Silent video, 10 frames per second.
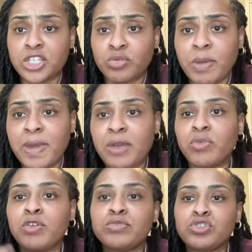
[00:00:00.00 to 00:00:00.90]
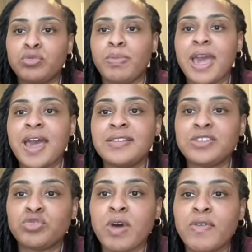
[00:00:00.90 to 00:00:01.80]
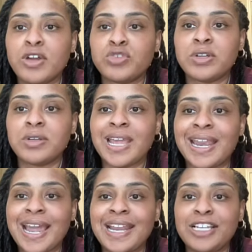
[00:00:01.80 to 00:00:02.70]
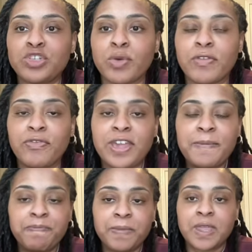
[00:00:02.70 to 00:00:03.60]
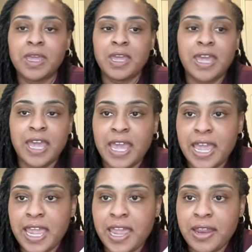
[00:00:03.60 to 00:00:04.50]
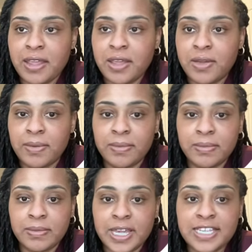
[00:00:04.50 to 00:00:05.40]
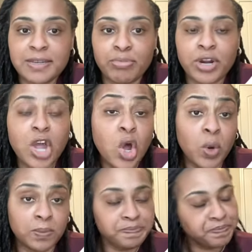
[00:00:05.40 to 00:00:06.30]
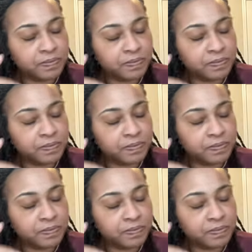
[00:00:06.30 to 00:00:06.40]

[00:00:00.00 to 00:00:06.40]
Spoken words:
3 bedrooms, 2 baths, 1,290 square feet, and it's a brick home.